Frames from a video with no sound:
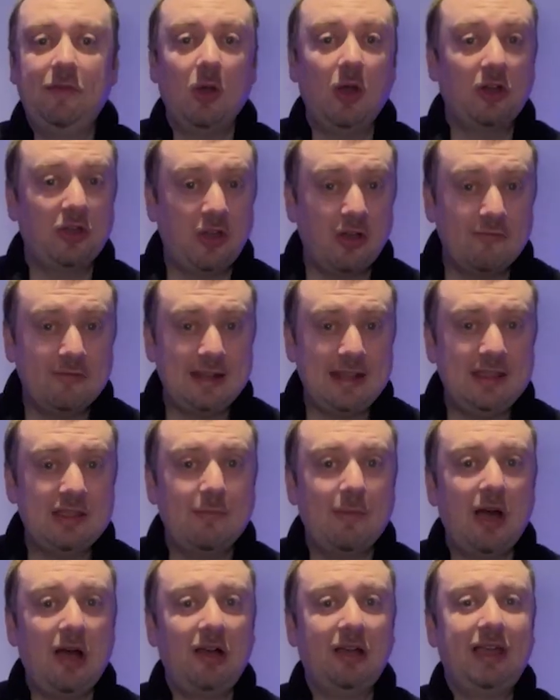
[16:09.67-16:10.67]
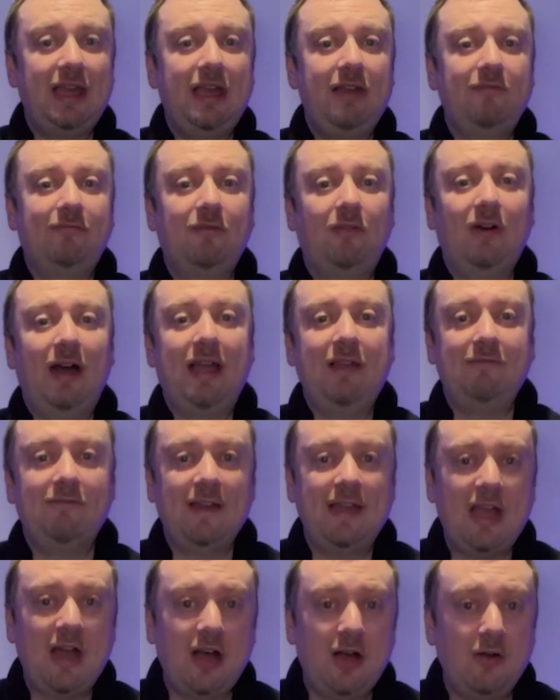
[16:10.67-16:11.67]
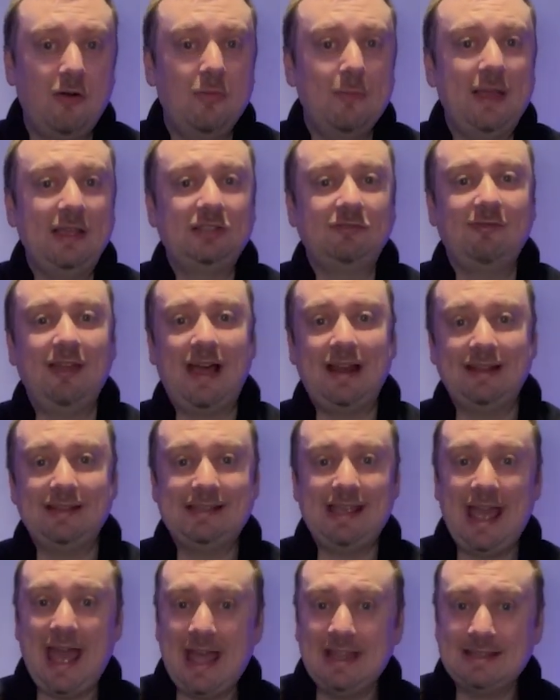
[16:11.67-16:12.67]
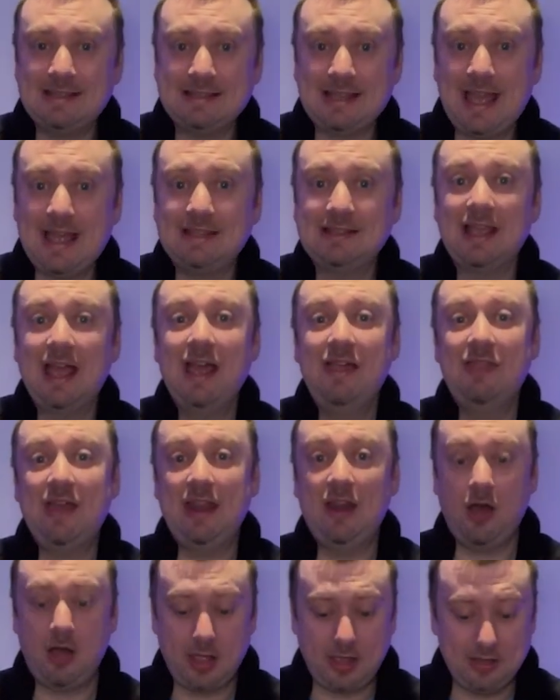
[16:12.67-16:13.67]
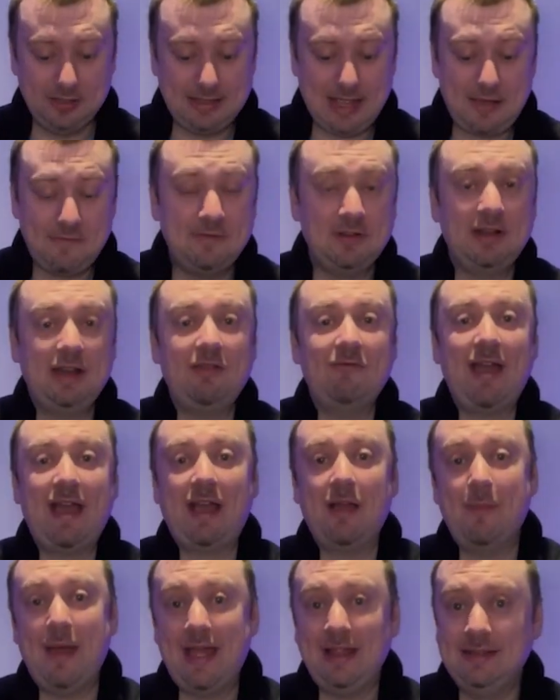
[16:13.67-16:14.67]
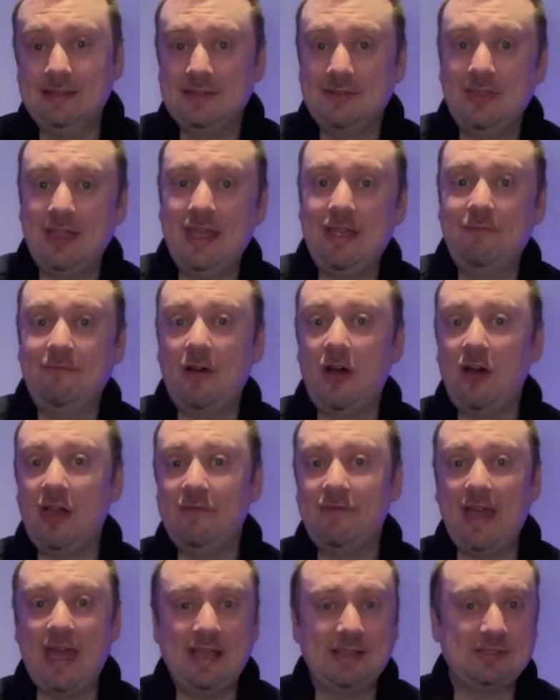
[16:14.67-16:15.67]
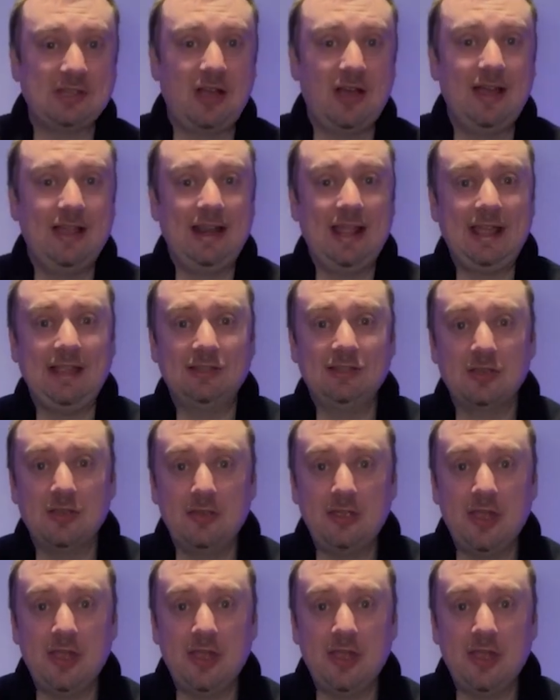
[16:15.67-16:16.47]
you are currently in the market for a VR or mixed reality headset, then I could definitely recommend the Vive XR Elite to